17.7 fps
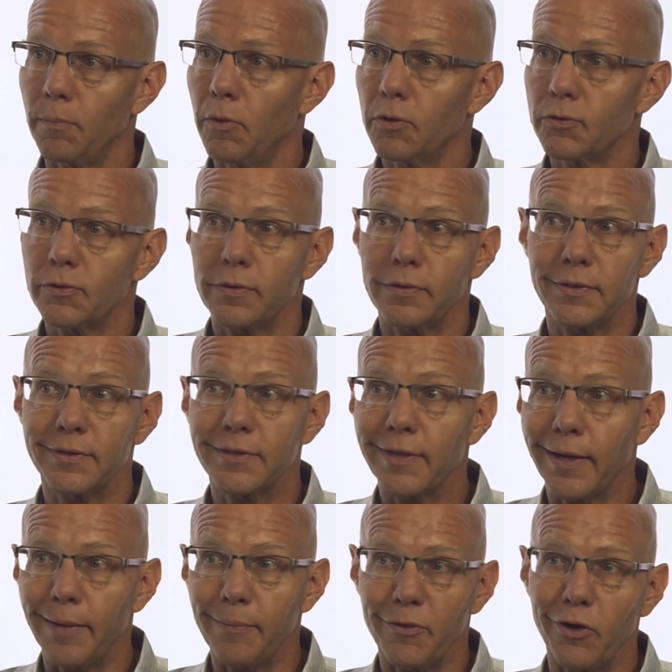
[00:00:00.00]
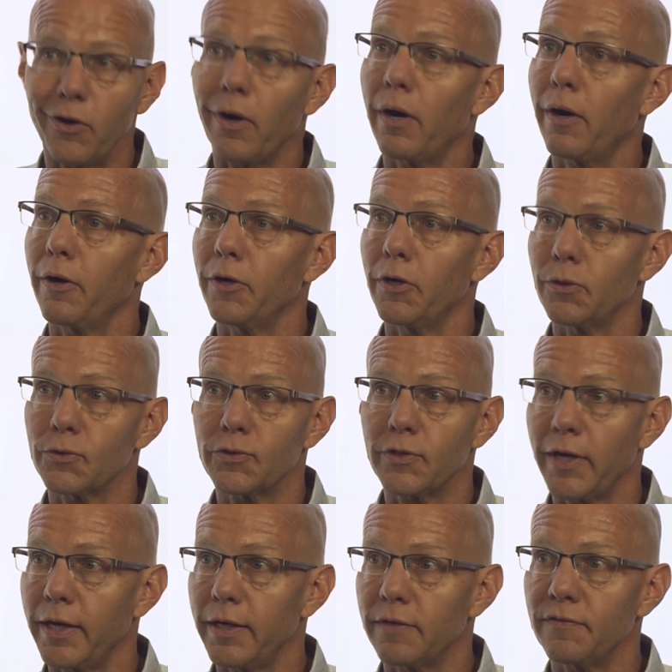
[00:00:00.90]
Most of the time, there are no
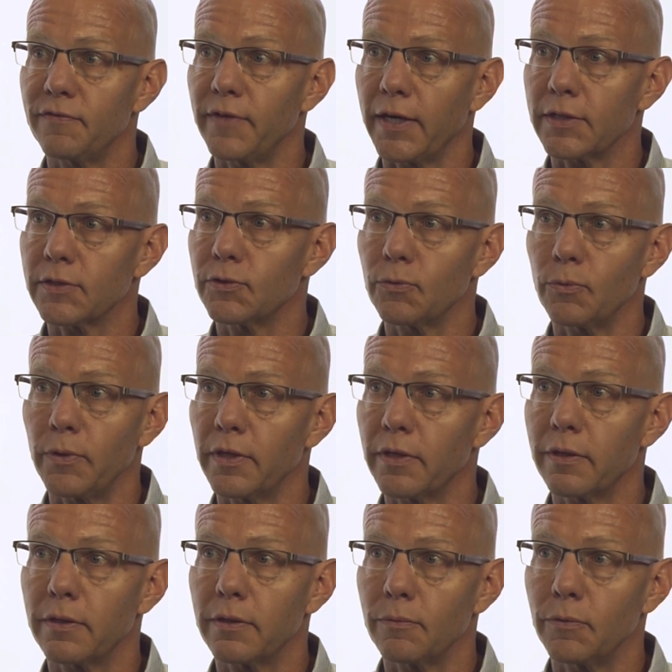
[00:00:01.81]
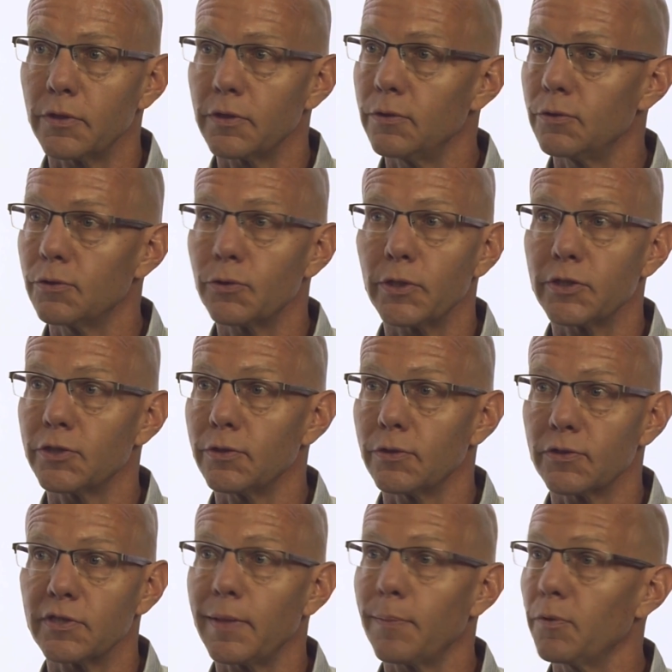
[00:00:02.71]
side effects with
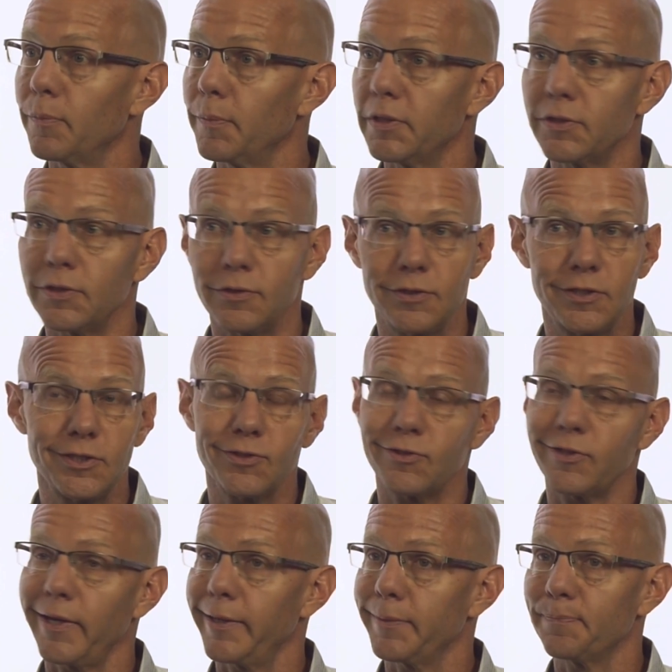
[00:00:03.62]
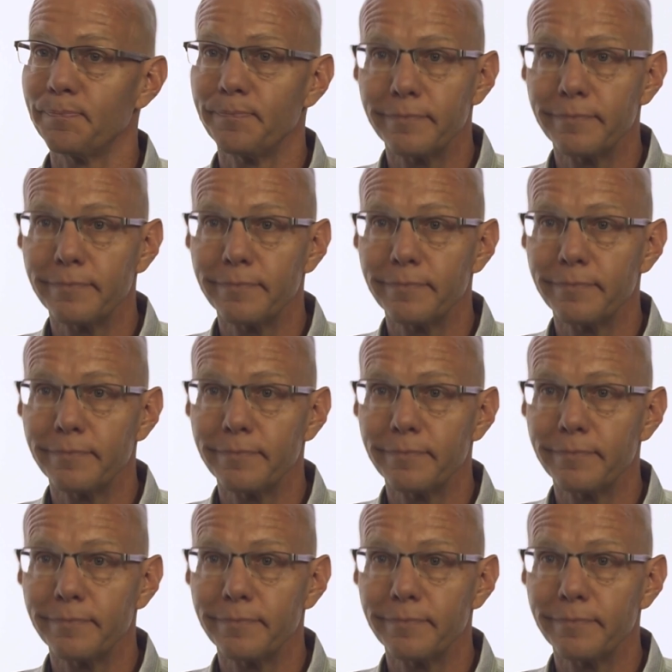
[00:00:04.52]
nutritional supplements. It's just like